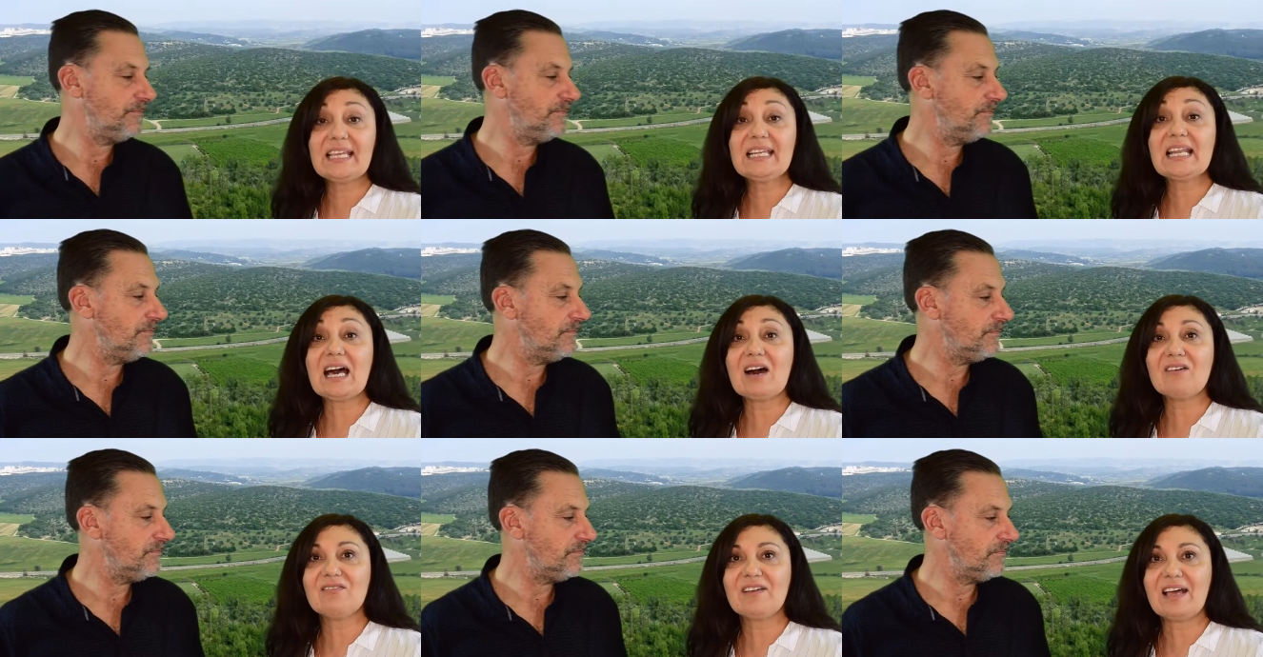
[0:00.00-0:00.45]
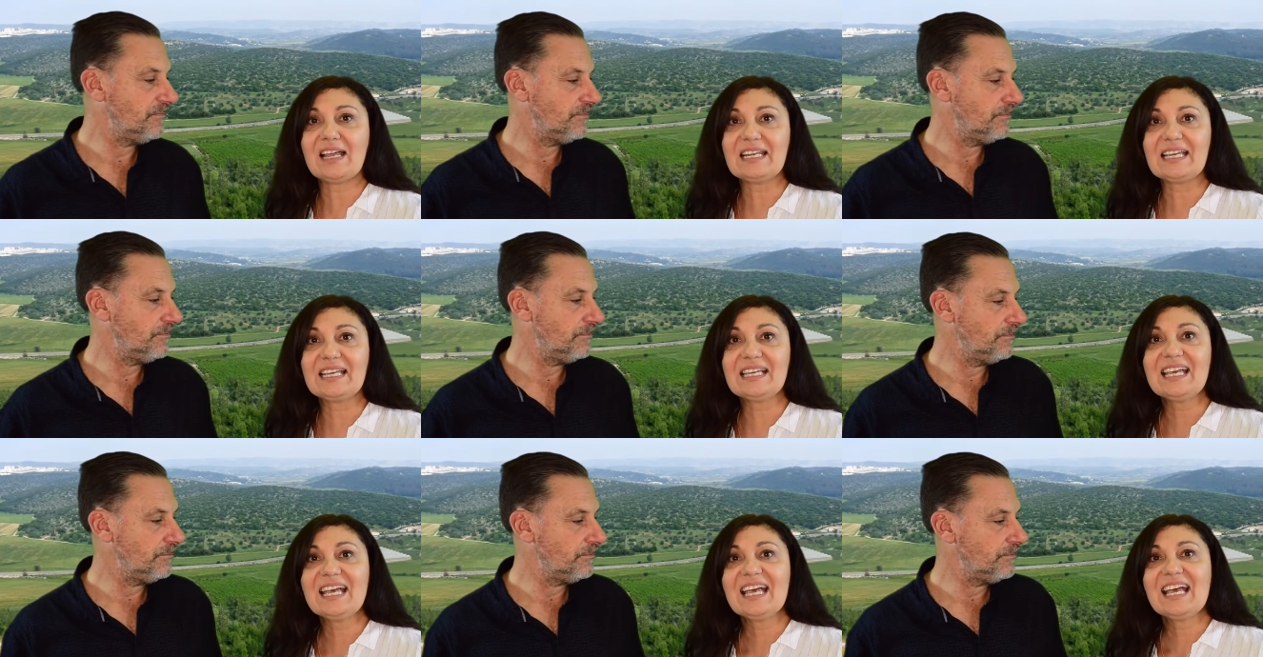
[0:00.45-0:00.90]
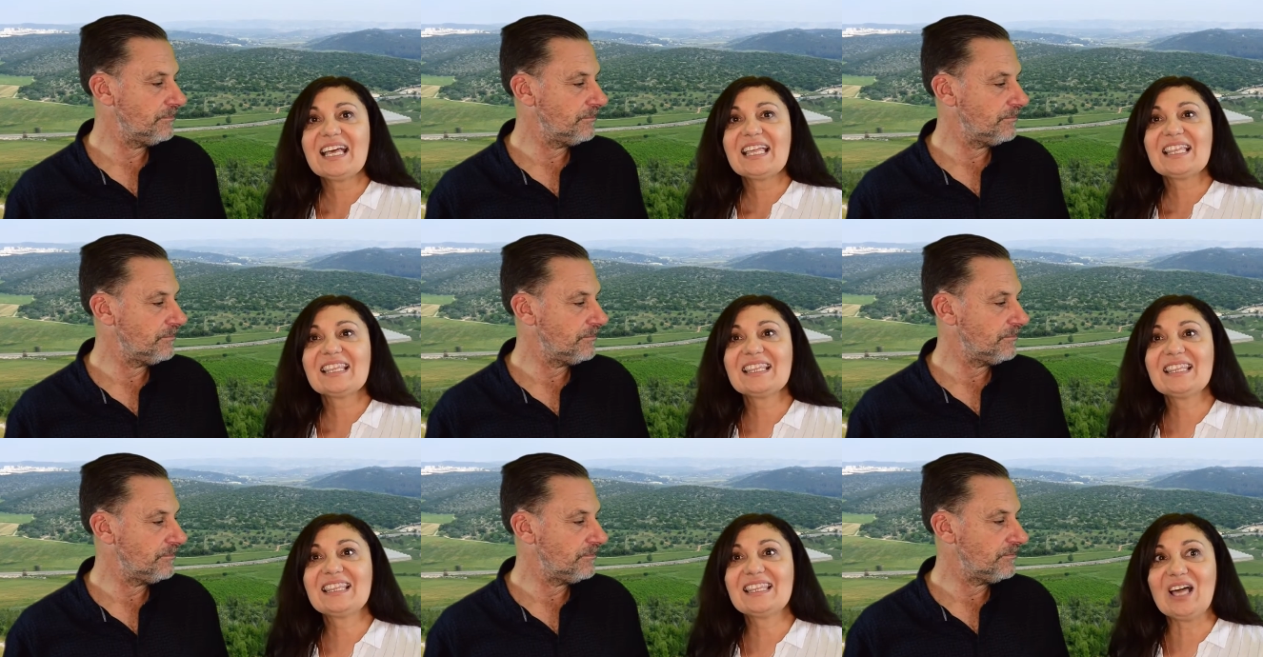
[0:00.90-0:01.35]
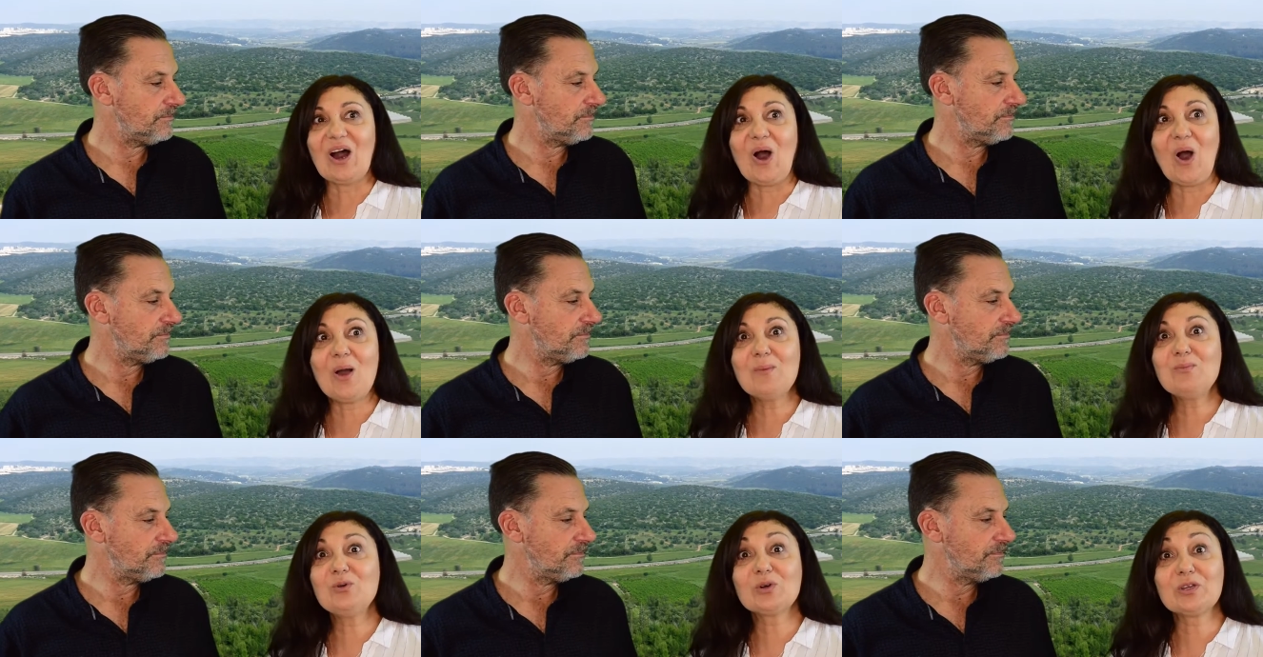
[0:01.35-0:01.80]
Speaker 1: Elah Valley.
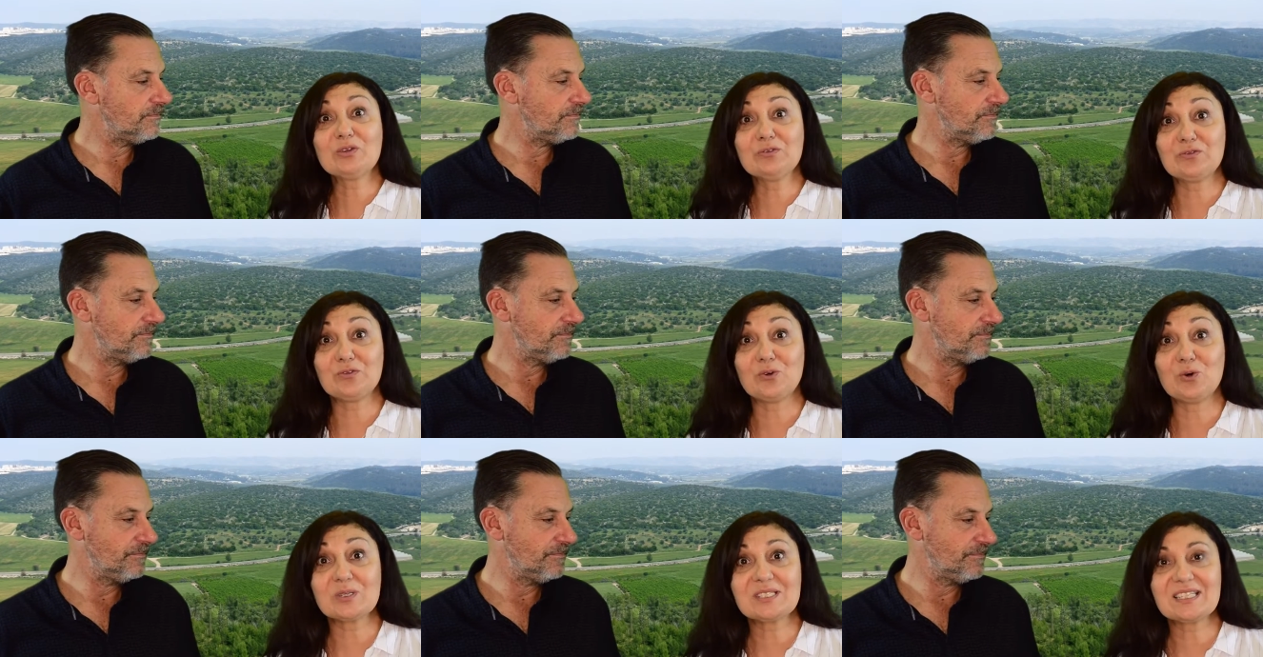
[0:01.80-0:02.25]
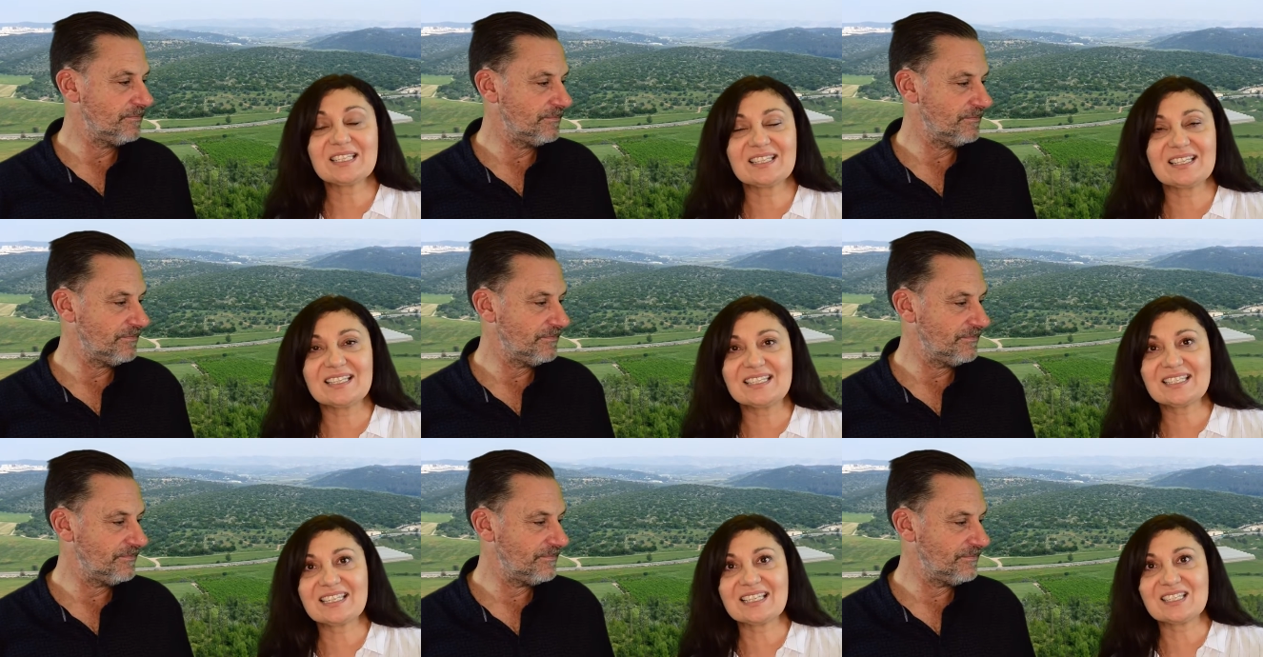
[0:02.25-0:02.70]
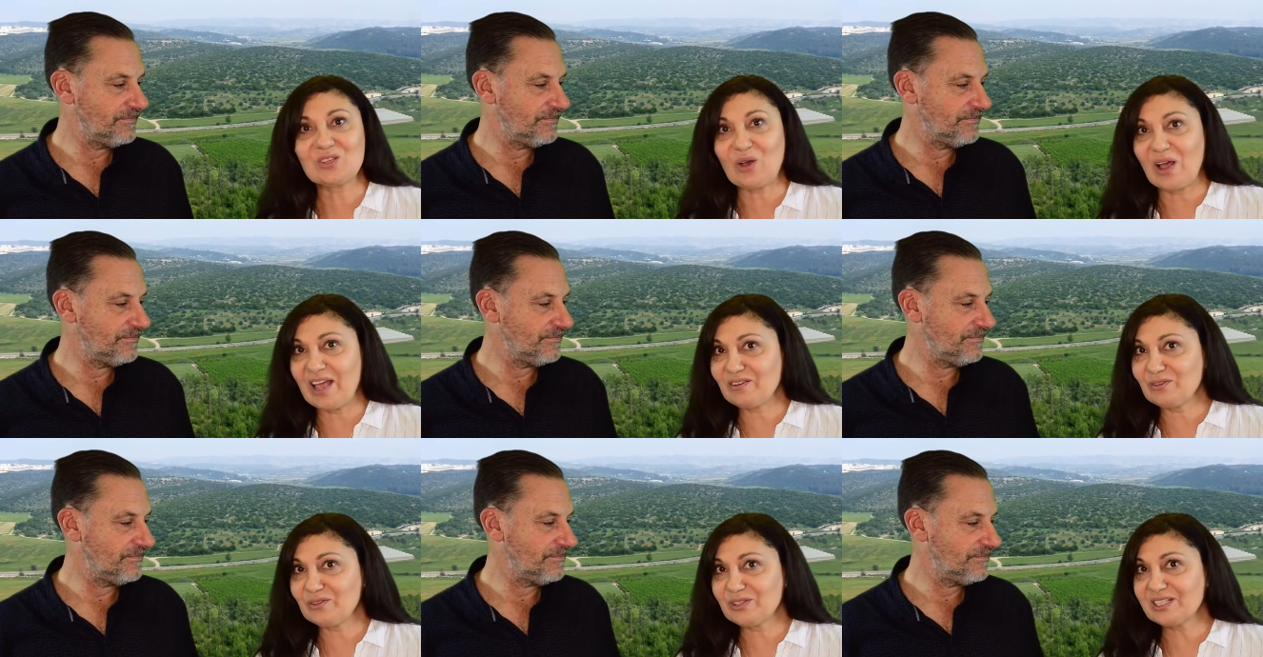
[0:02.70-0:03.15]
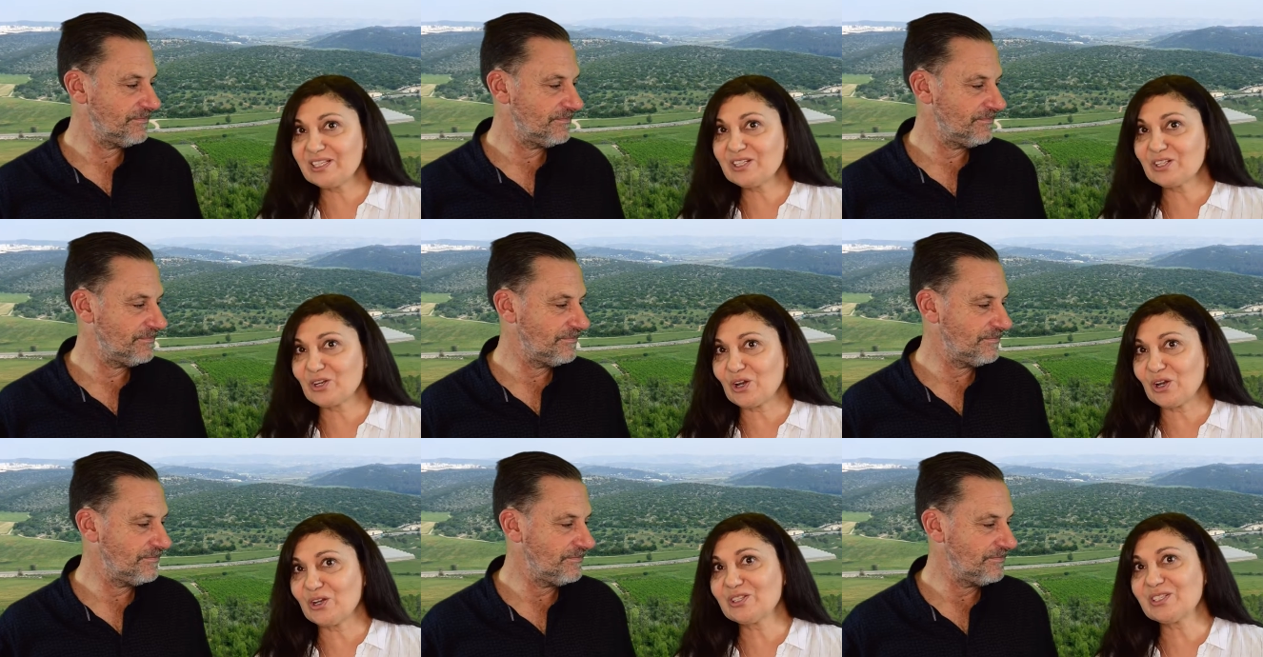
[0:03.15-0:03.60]
I'm looking forward to this because I
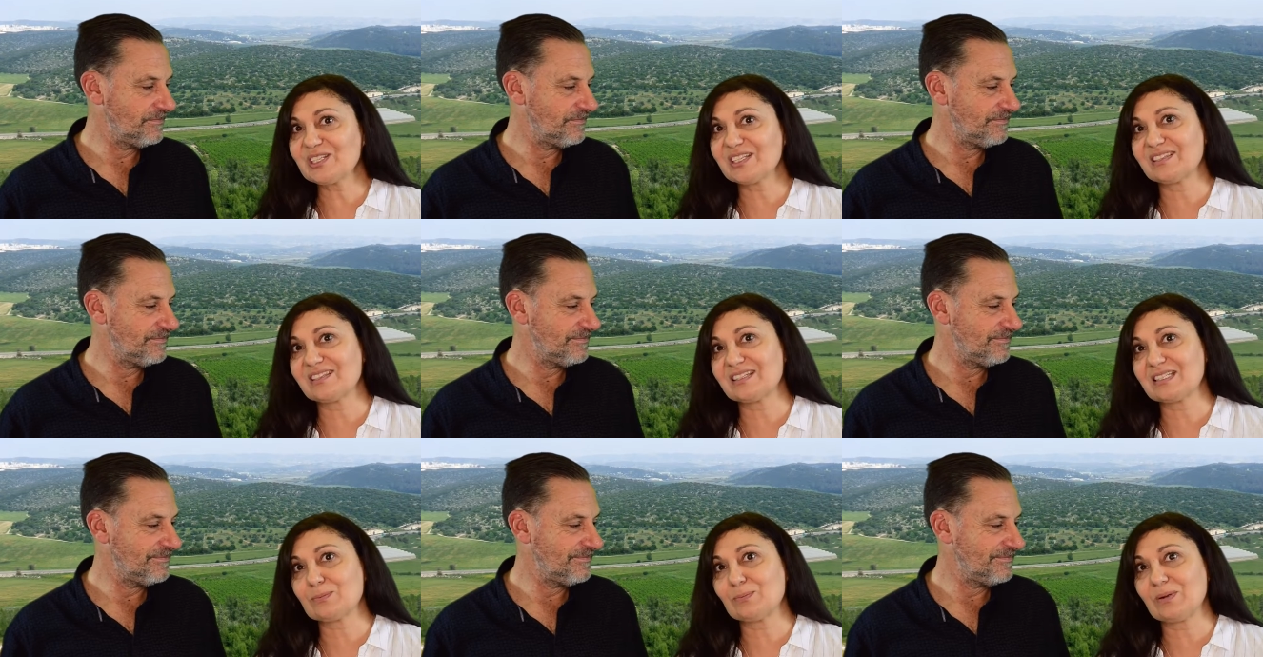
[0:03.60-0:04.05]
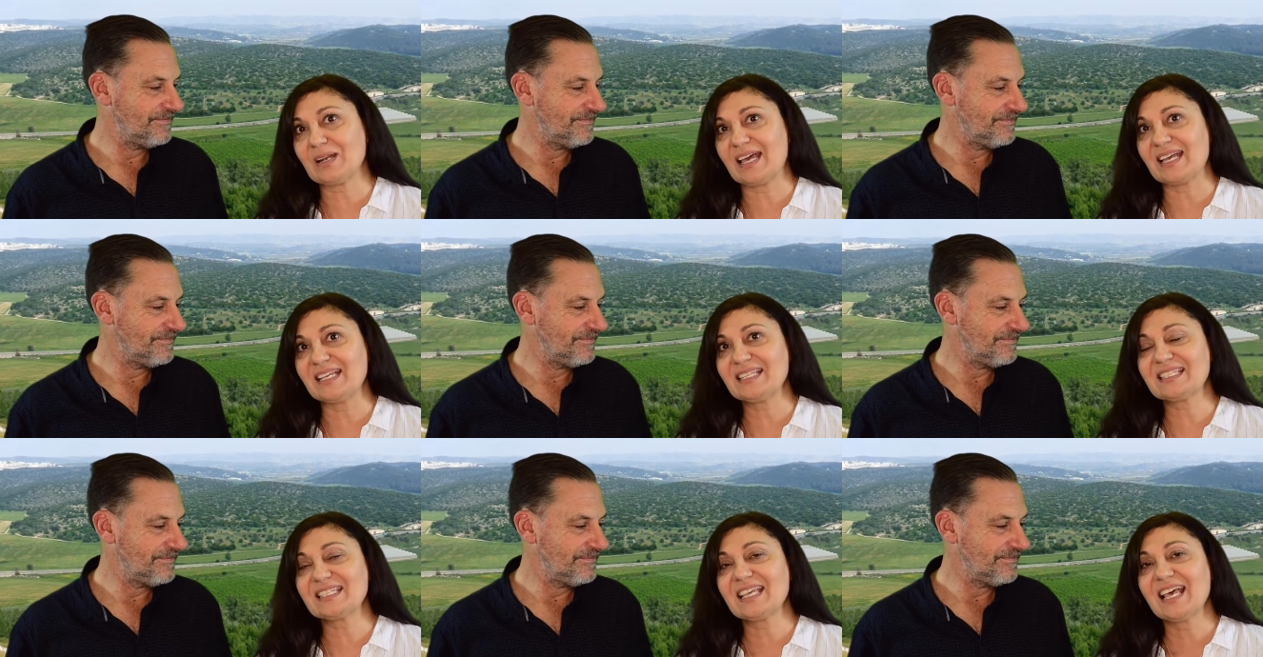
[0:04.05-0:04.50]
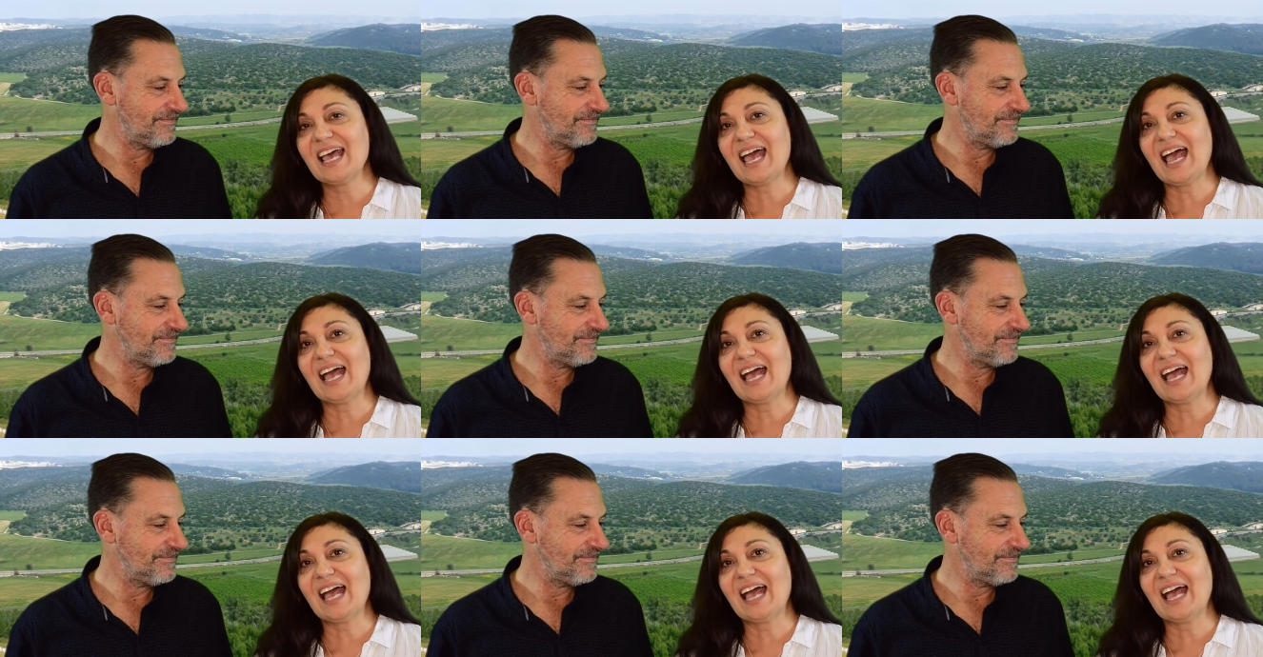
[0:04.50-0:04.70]
didn't go to this place.